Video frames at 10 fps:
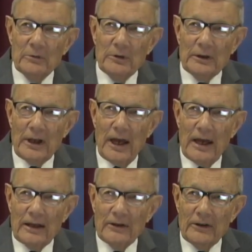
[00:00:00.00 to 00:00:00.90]

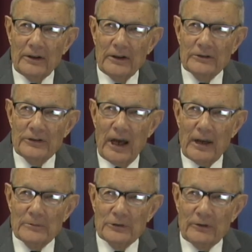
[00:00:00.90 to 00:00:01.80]
relying on his
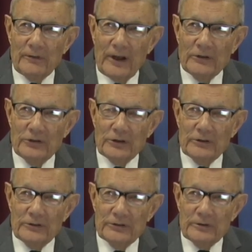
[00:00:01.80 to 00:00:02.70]

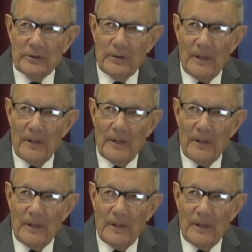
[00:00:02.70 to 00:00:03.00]
observations